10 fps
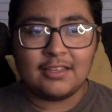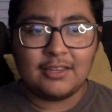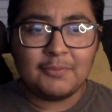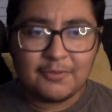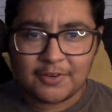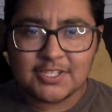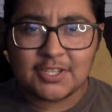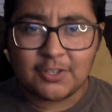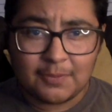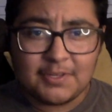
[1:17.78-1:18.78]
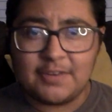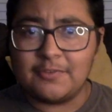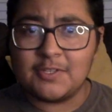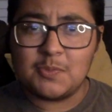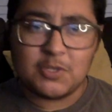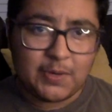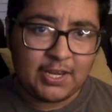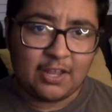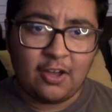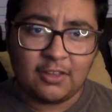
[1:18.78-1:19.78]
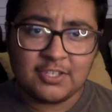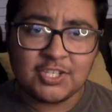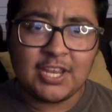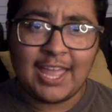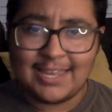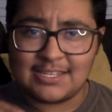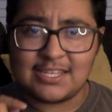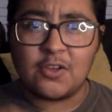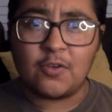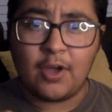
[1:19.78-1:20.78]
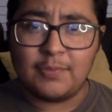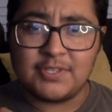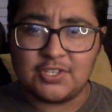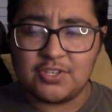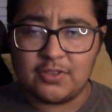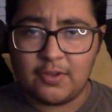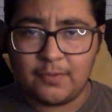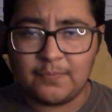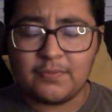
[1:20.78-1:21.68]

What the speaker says: Let me first clear up the difference between ecology and ecocomposition, though.